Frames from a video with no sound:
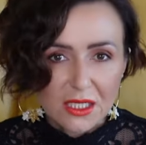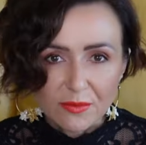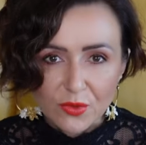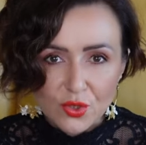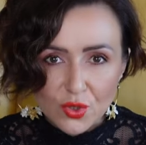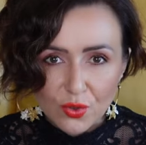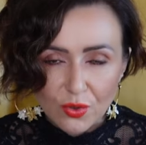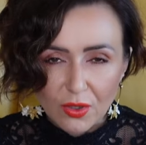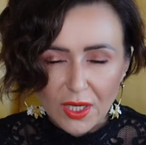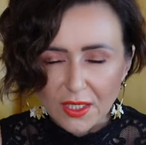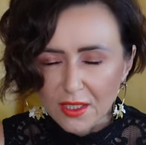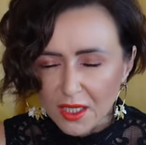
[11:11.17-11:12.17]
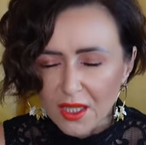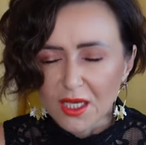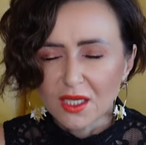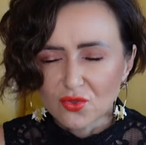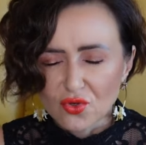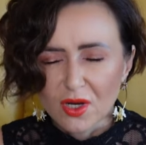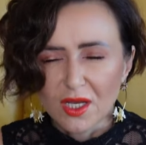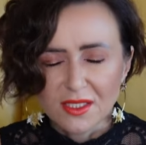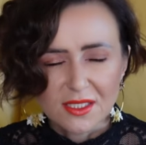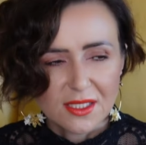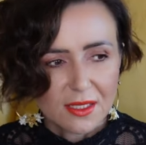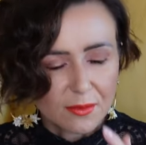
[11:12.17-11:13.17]
I'm not sure. I think I tried
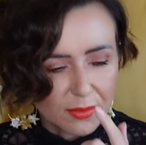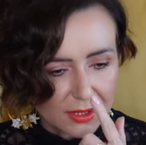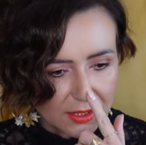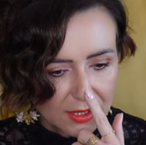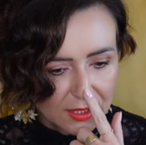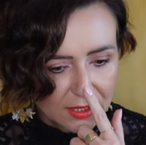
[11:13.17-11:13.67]
some, but